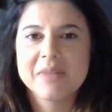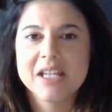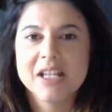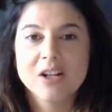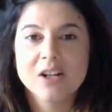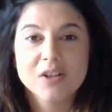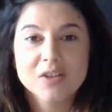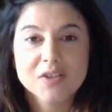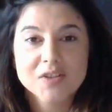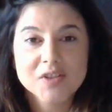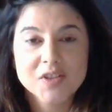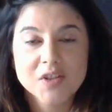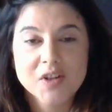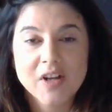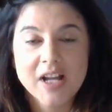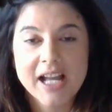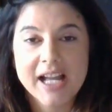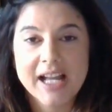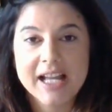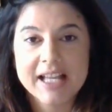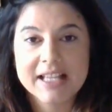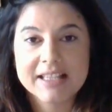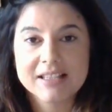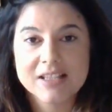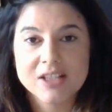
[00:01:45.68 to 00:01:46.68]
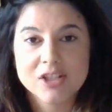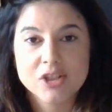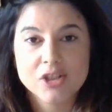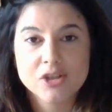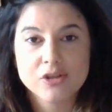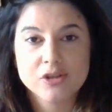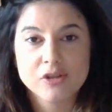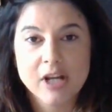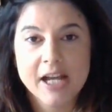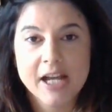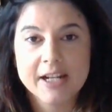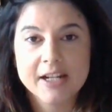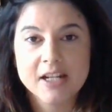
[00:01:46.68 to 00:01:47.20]
It also has a
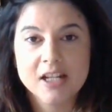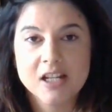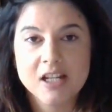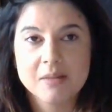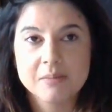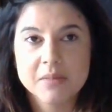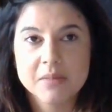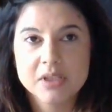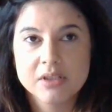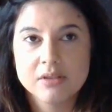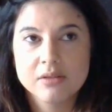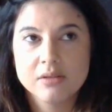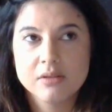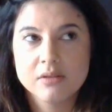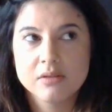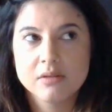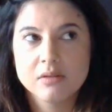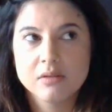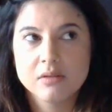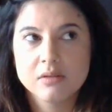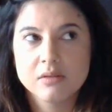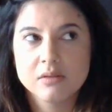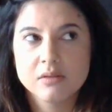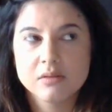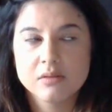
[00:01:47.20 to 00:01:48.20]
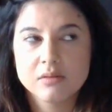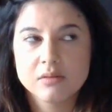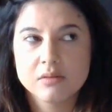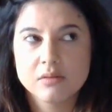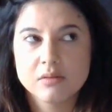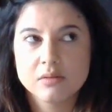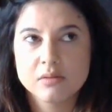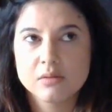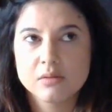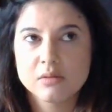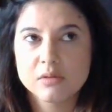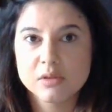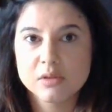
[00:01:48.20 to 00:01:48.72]
stratum
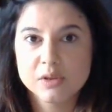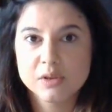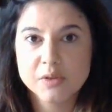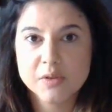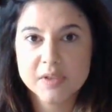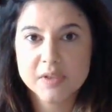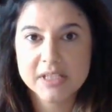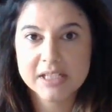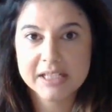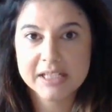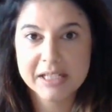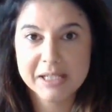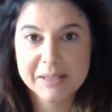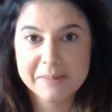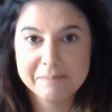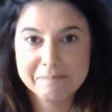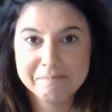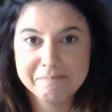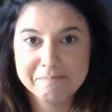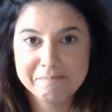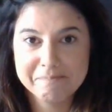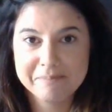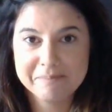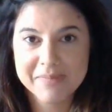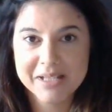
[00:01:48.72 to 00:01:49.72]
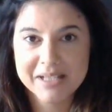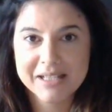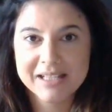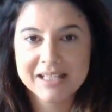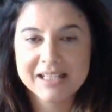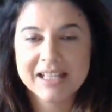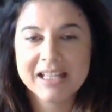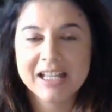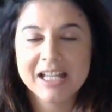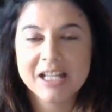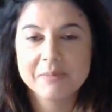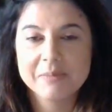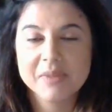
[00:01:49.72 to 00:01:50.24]
lucidum,
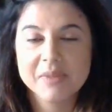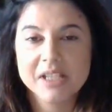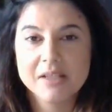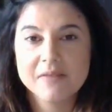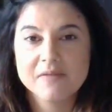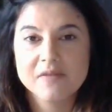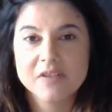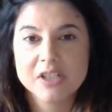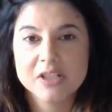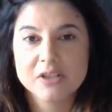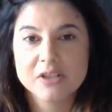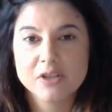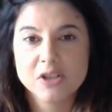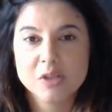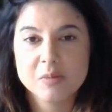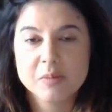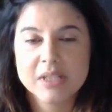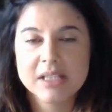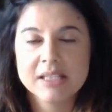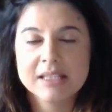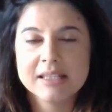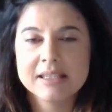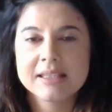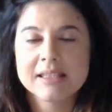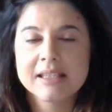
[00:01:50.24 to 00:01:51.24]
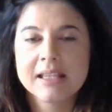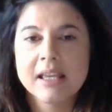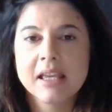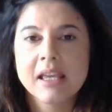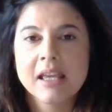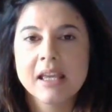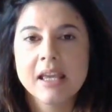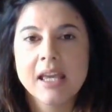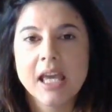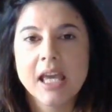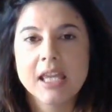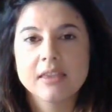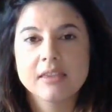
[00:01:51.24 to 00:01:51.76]
I believe the term is,
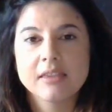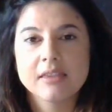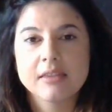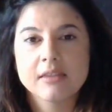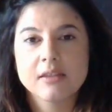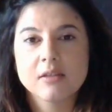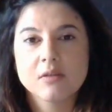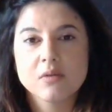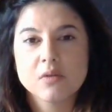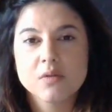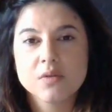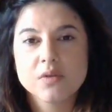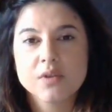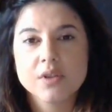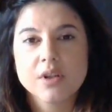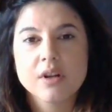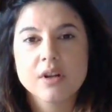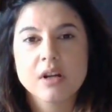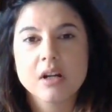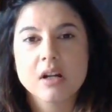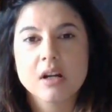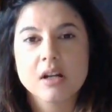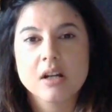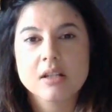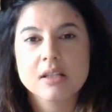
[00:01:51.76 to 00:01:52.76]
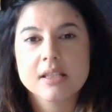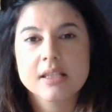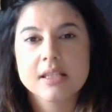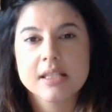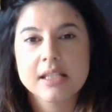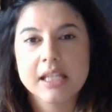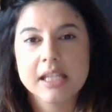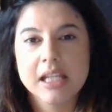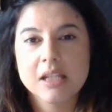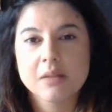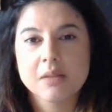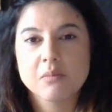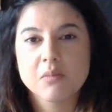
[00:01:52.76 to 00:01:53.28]
and those are
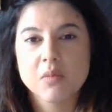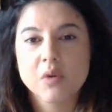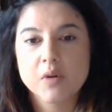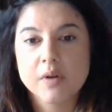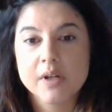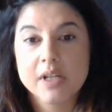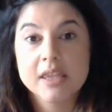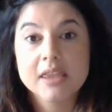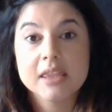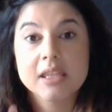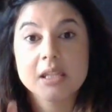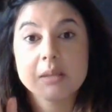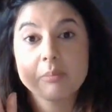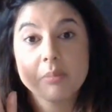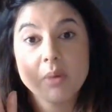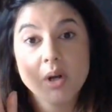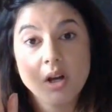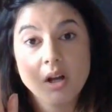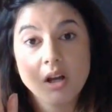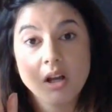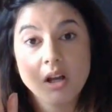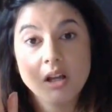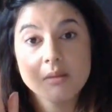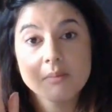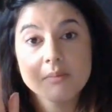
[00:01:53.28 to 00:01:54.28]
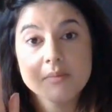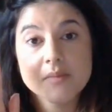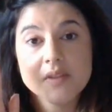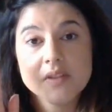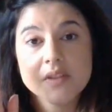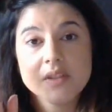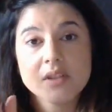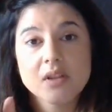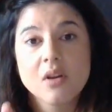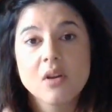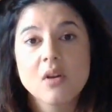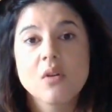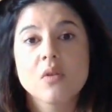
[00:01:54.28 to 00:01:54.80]
seen more in the
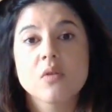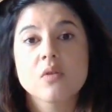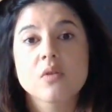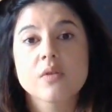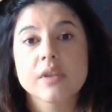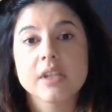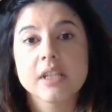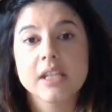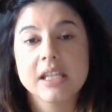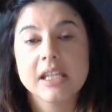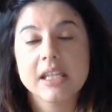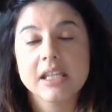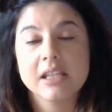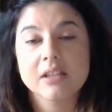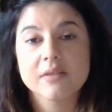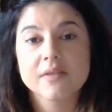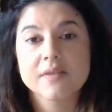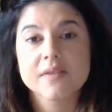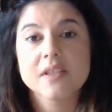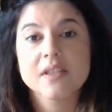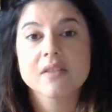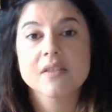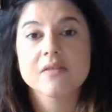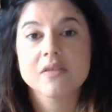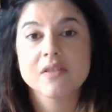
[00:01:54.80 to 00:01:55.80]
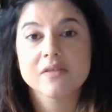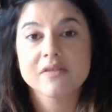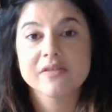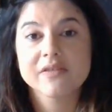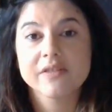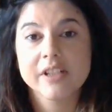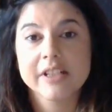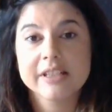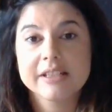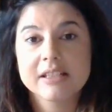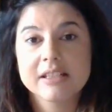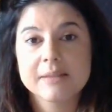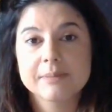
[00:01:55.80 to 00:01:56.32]
palms or the heels of the
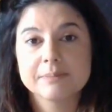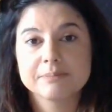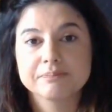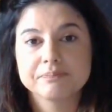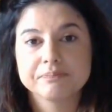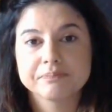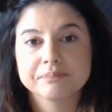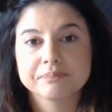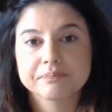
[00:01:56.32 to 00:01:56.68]
foot.